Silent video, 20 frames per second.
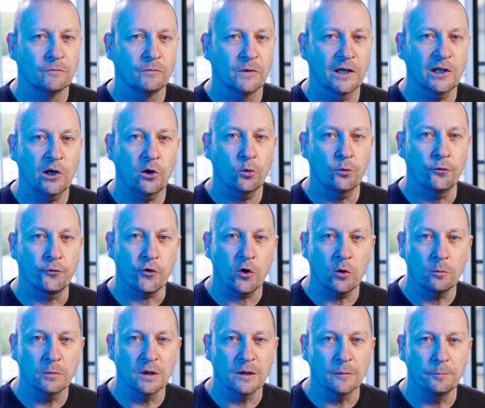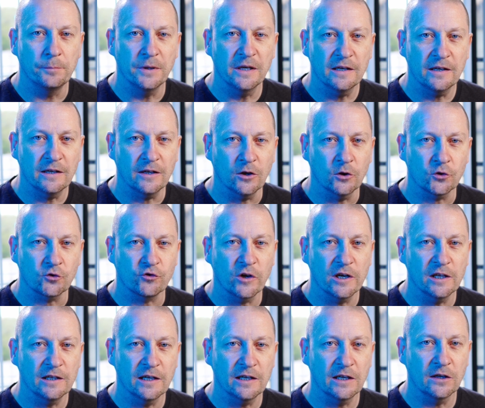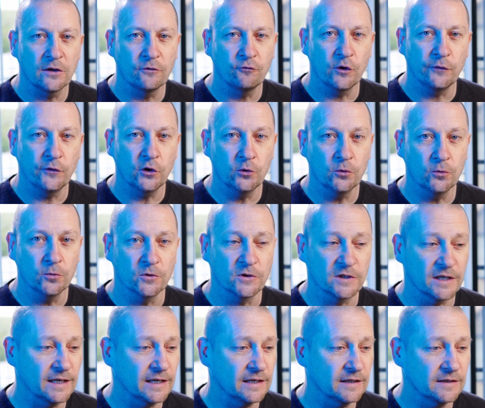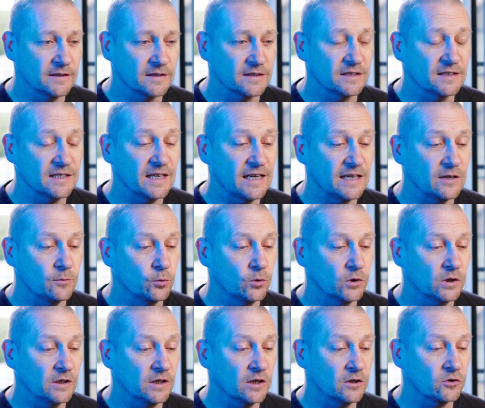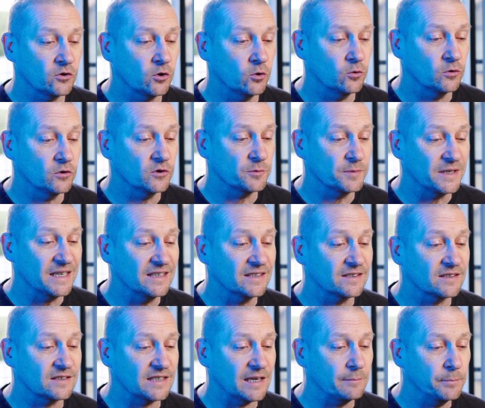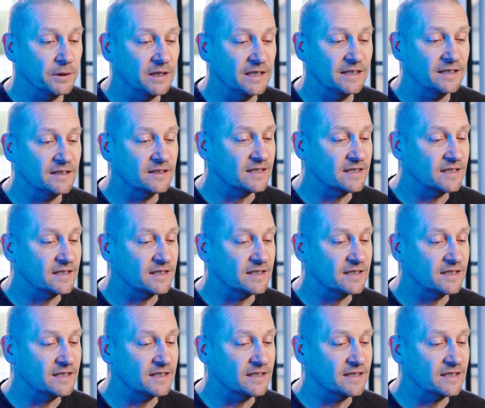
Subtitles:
Hello from Beer Australia Reviews, and today we are going to be sampling,